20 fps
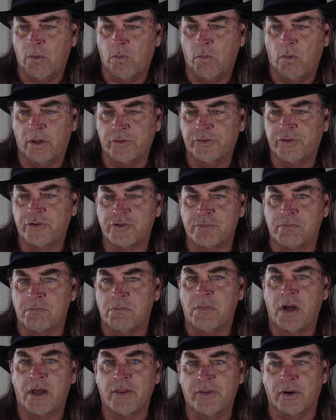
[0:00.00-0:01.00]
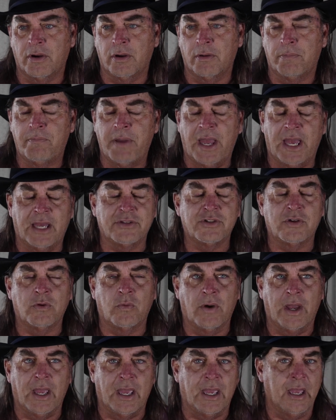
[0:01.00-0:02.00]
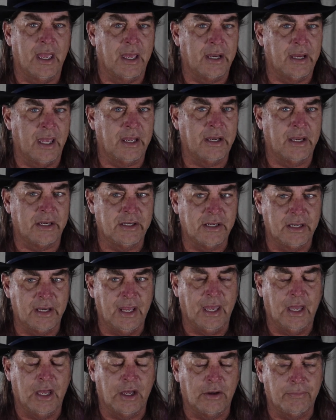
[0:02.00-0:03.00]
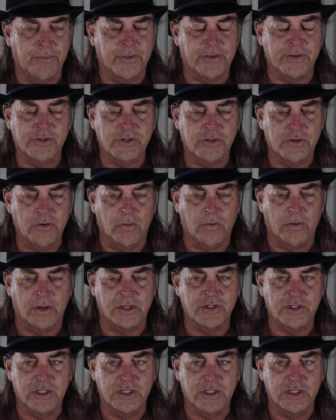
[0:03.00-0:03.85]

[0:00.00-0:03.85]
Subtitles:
Walter's mother passed away, and it did help the story.